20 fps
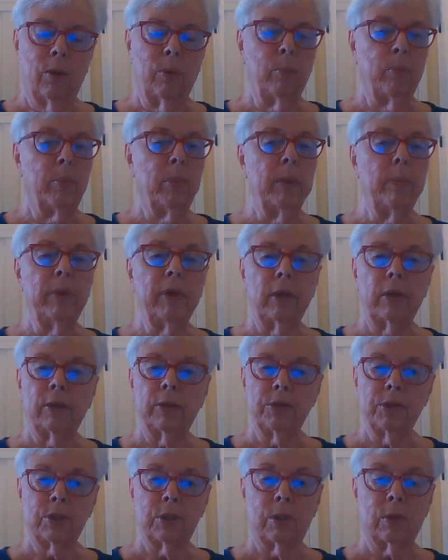Her
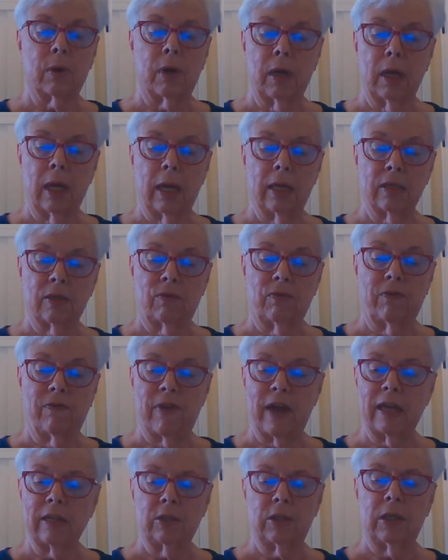biblical story has
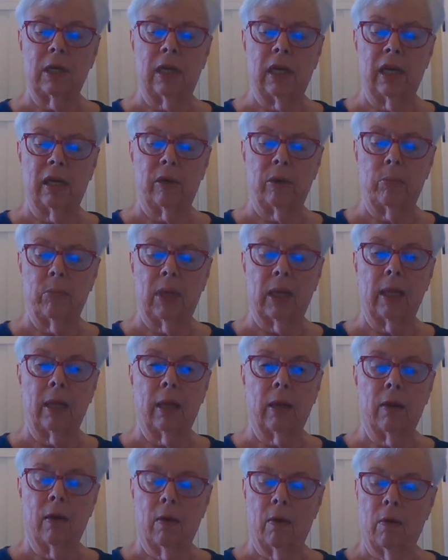fascinated
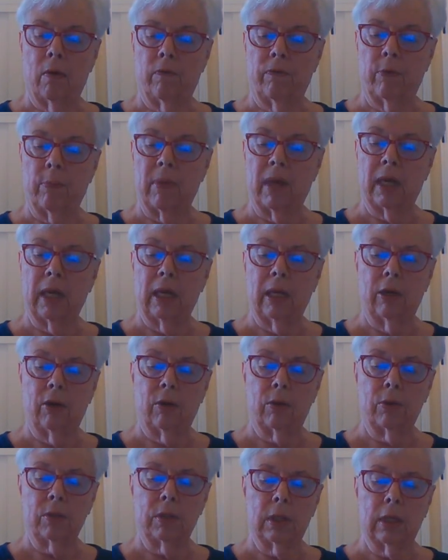me for many
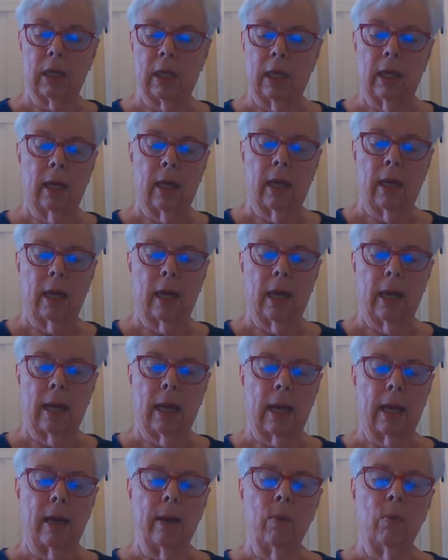years,
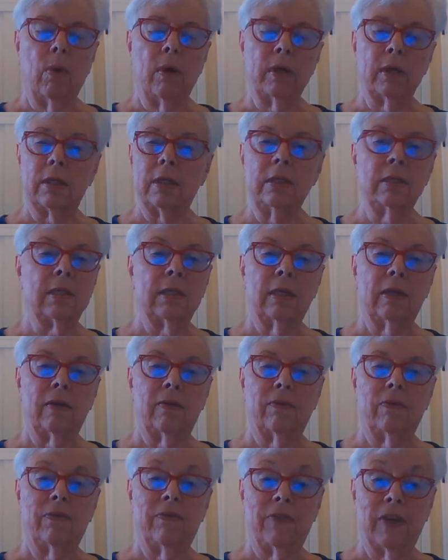and I want to
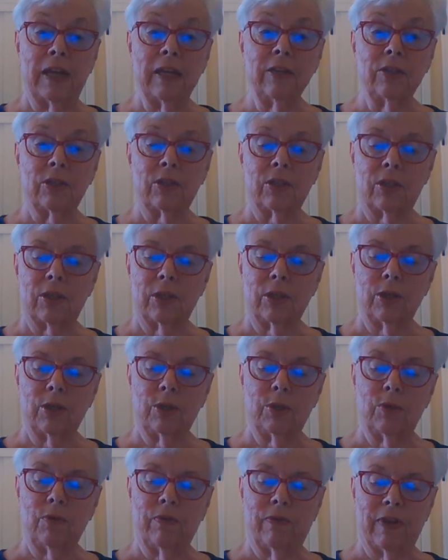sit face
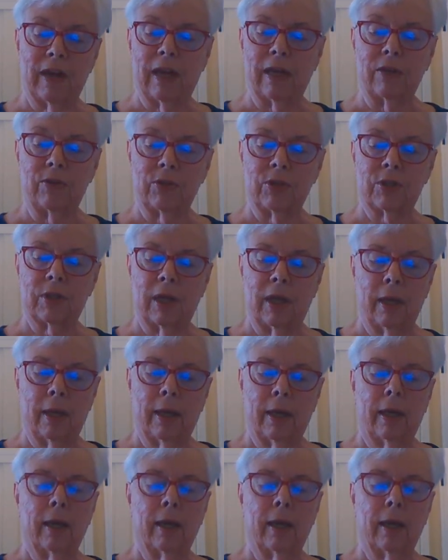to face